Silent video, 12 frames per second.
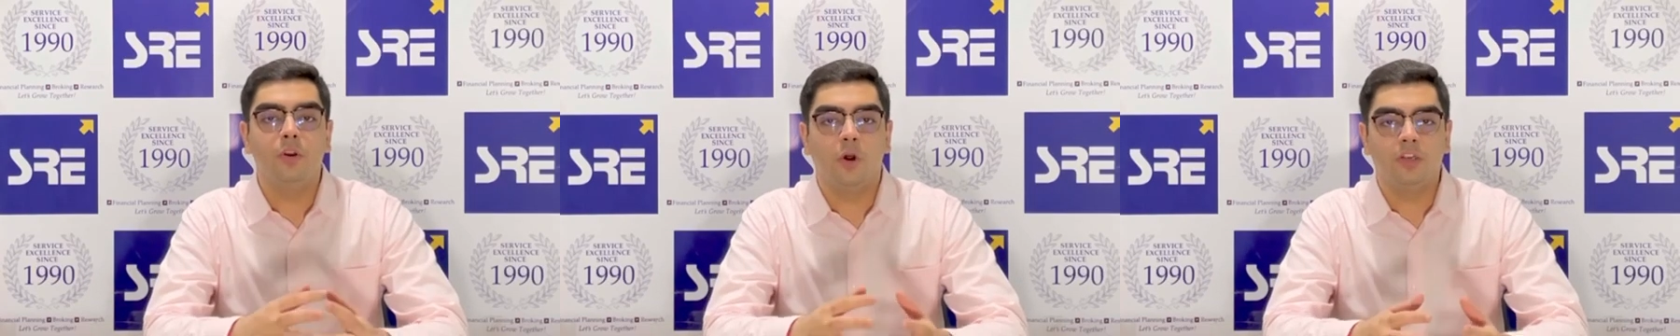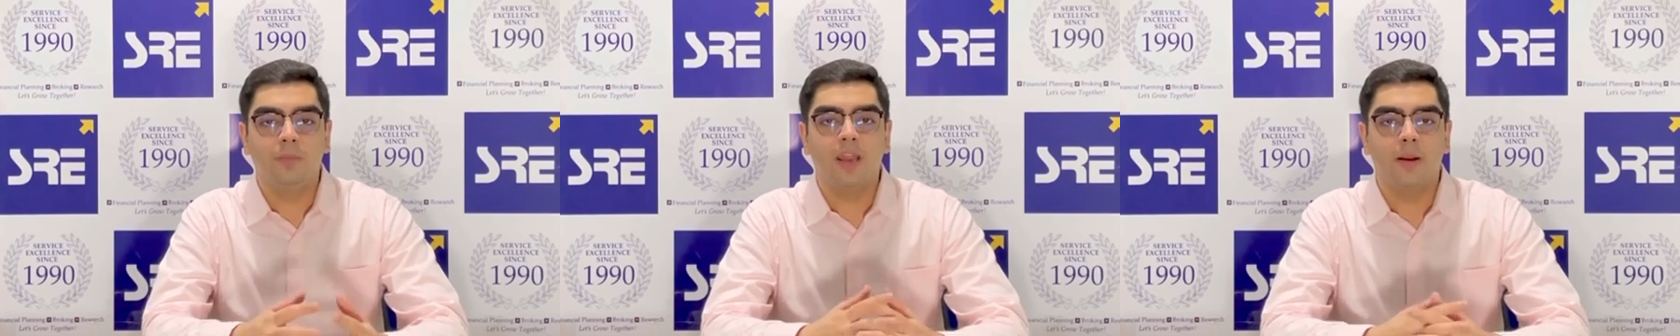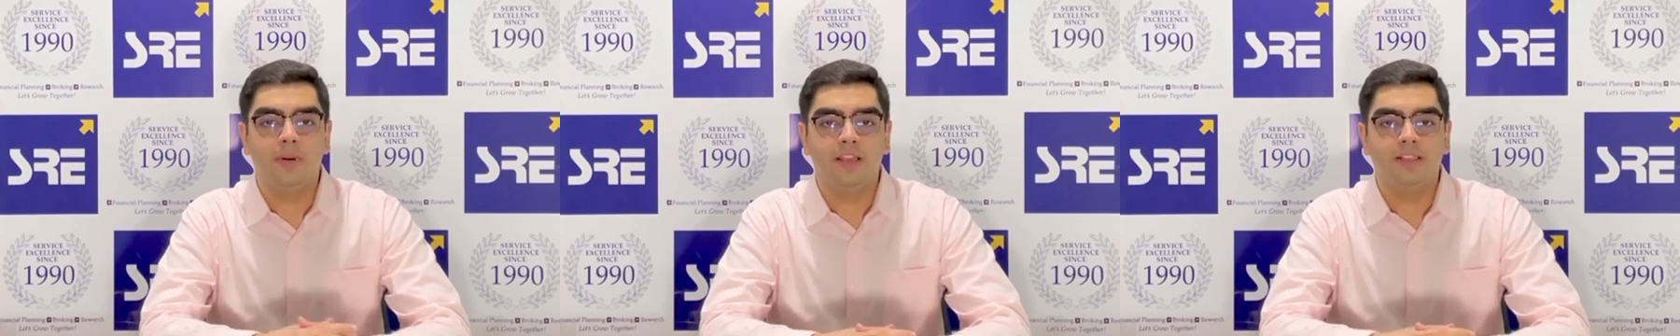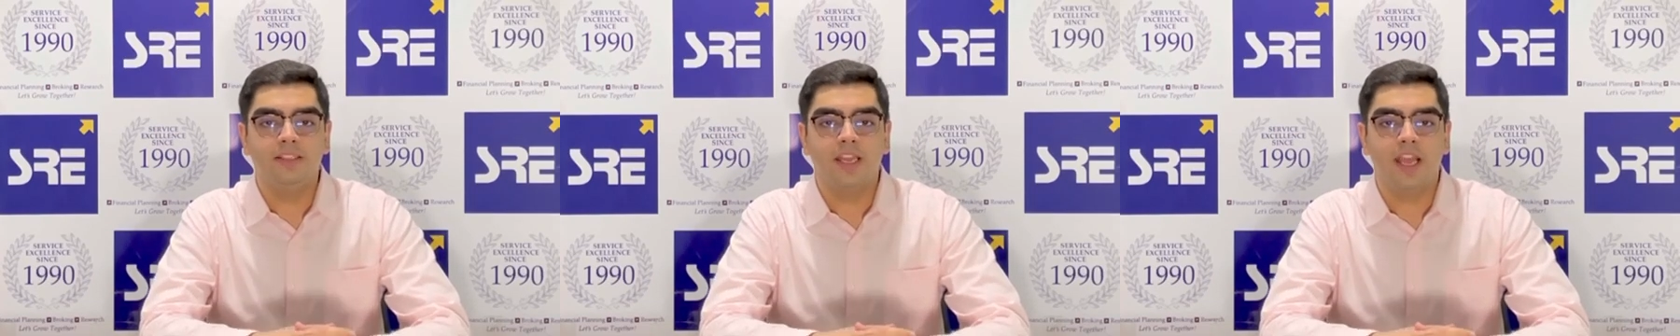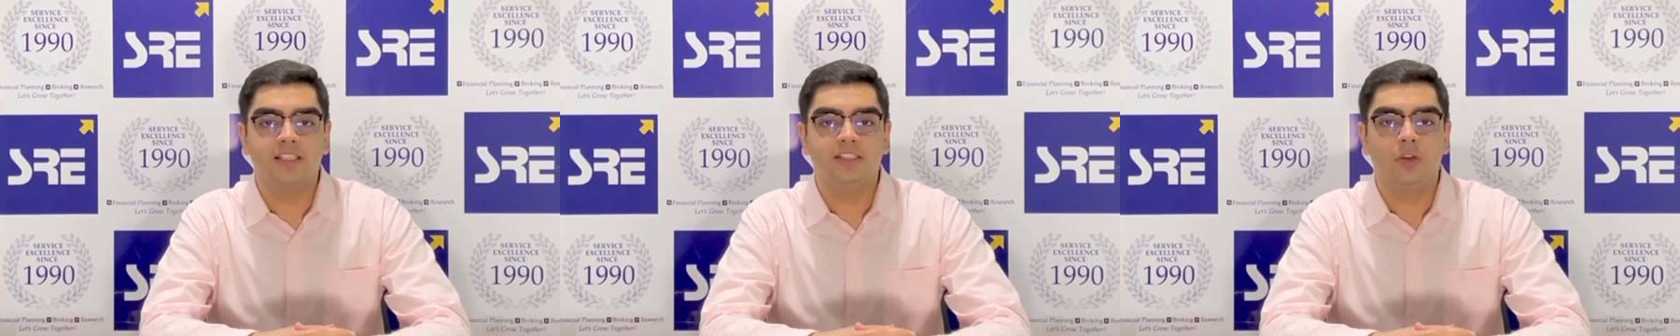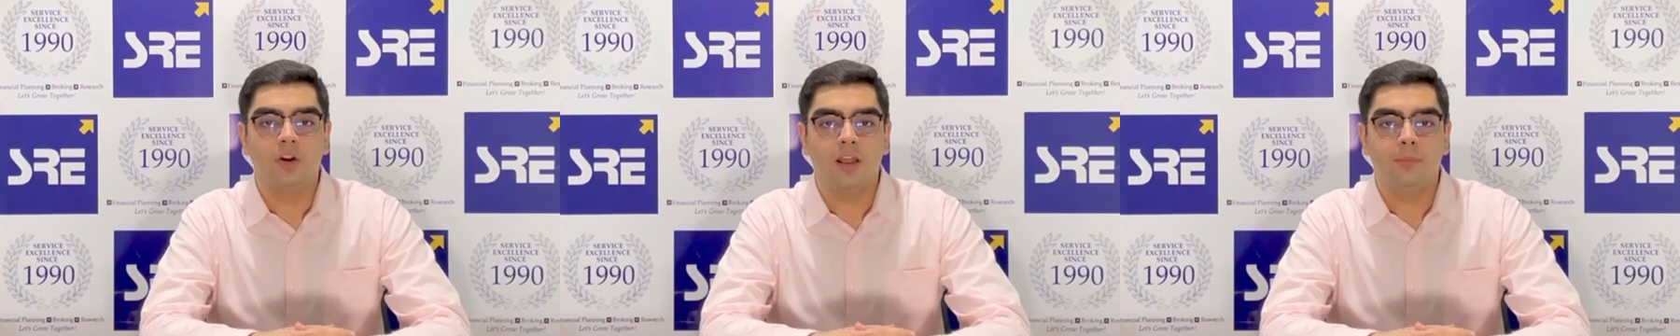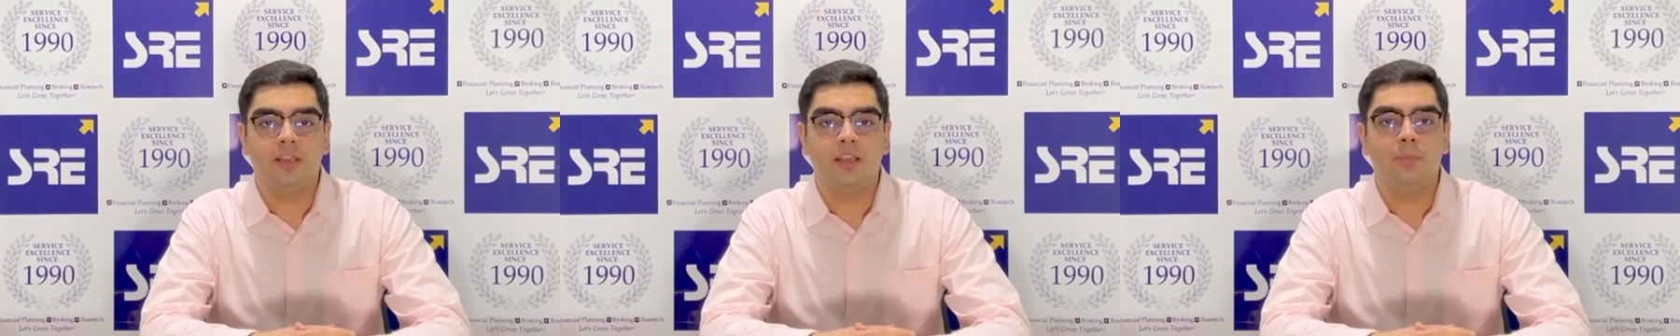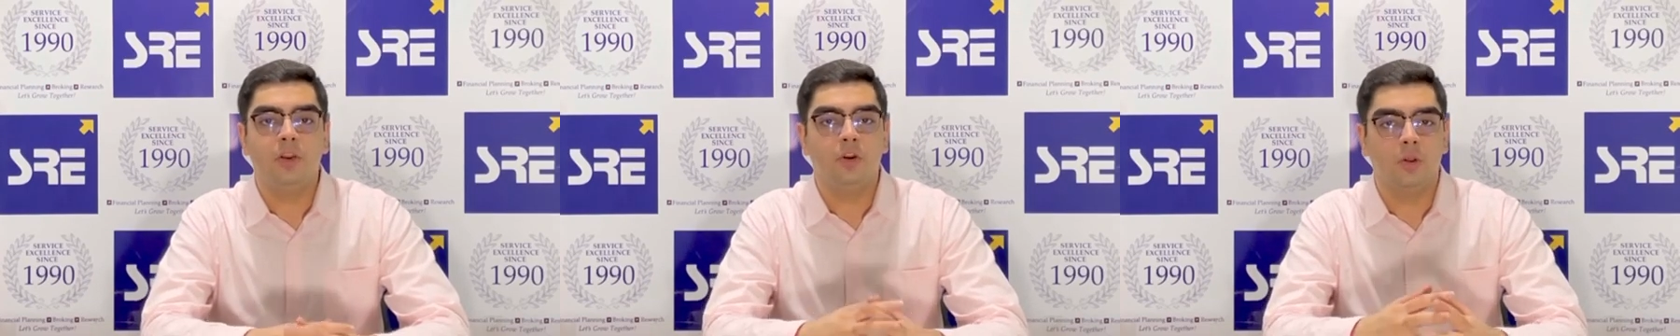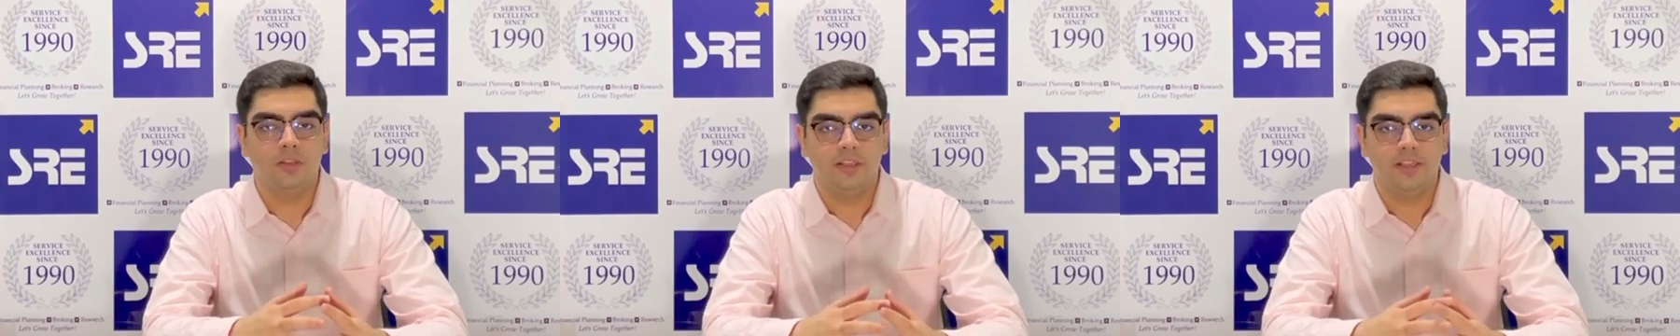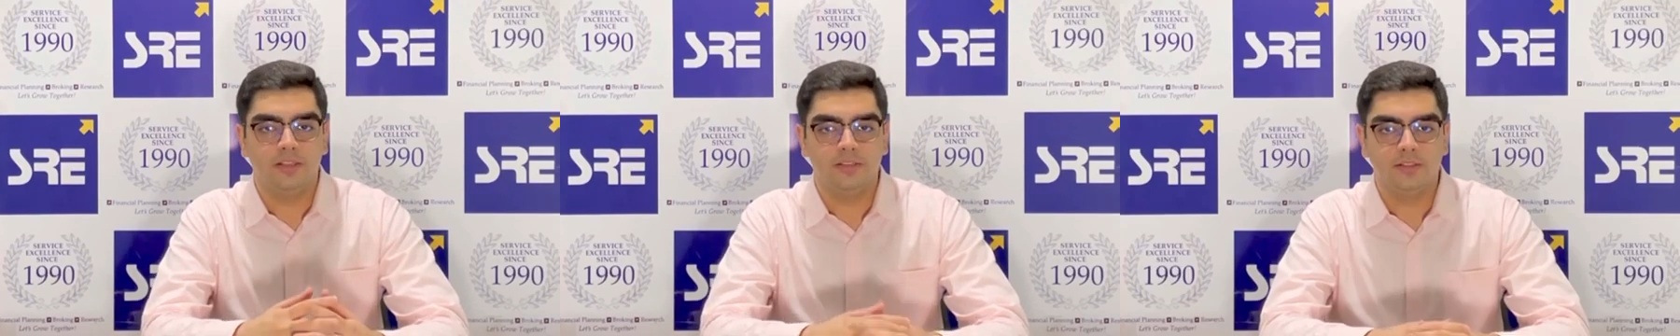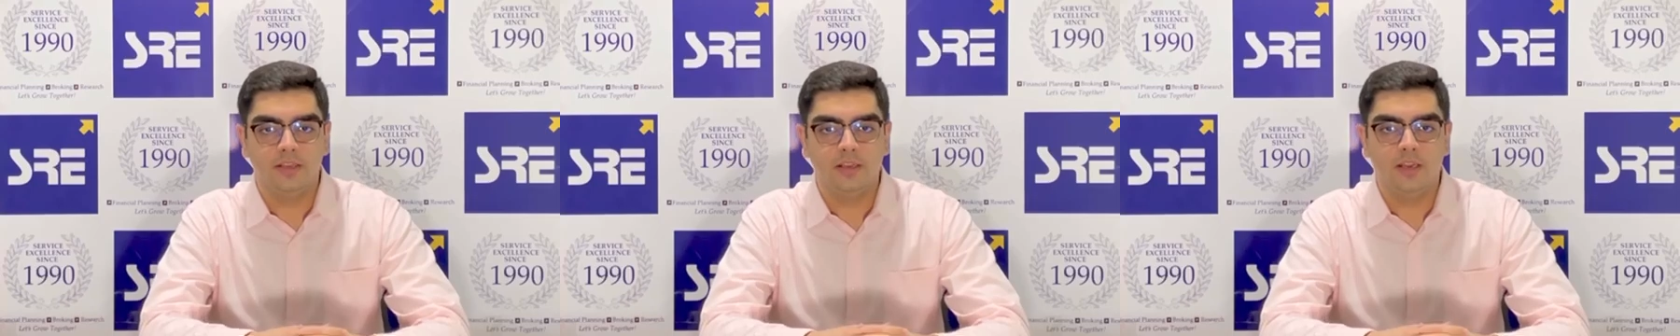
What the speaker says: long-term capital gains tax is not applicable on all the gains.